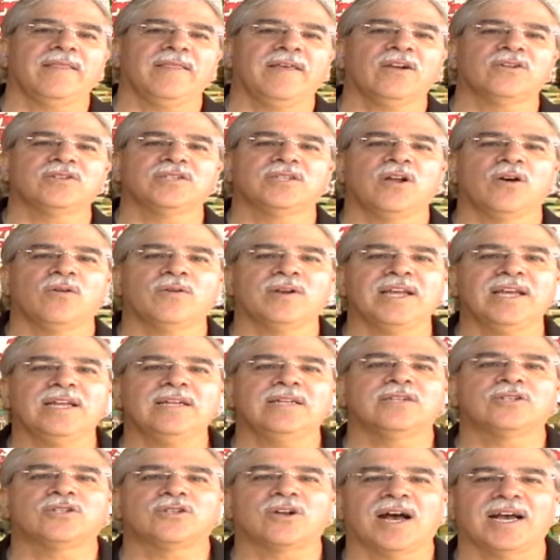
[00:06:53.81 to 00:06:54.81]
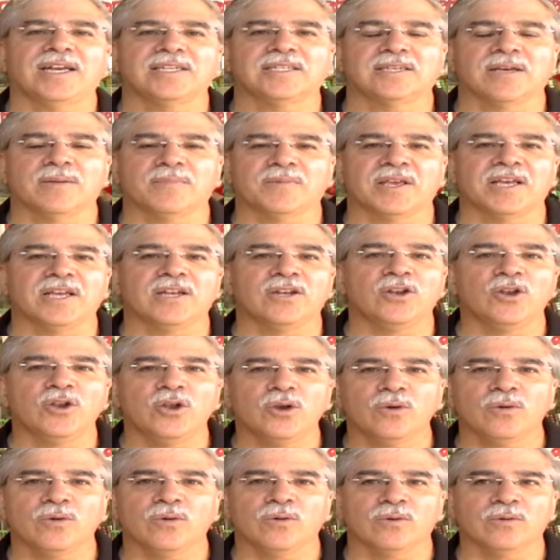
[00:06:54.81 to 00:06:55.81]
There's no need to try something
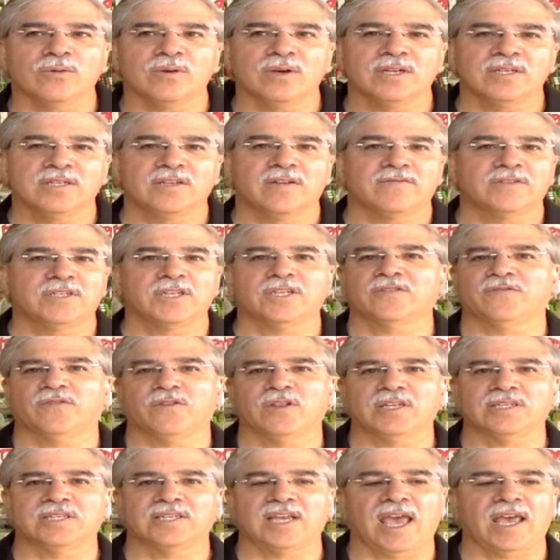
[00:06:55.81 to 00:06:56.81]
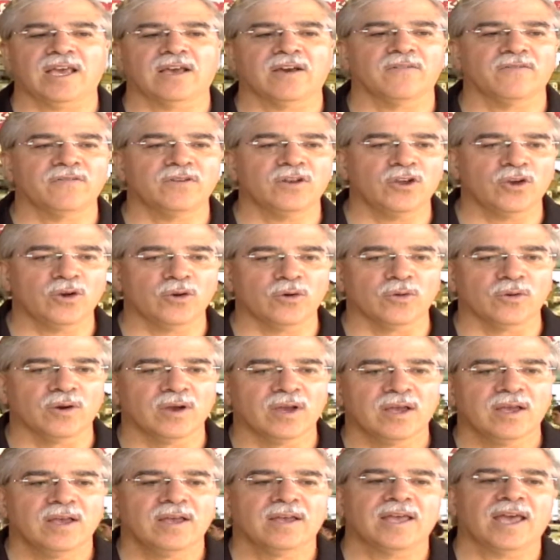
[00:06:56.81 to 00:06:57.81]
new just for the sake of new.
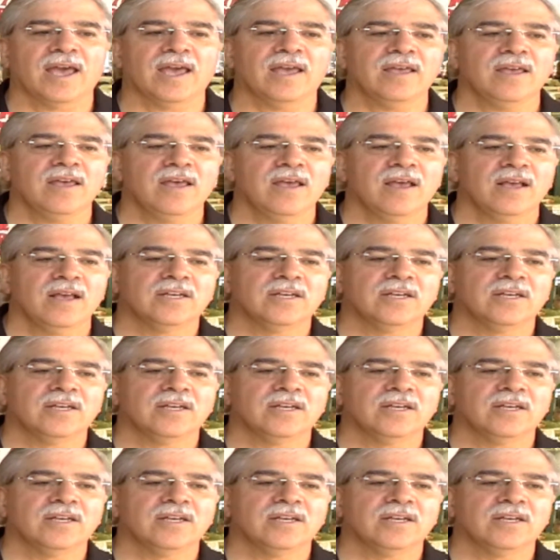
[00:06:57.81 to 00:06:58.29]
Okay?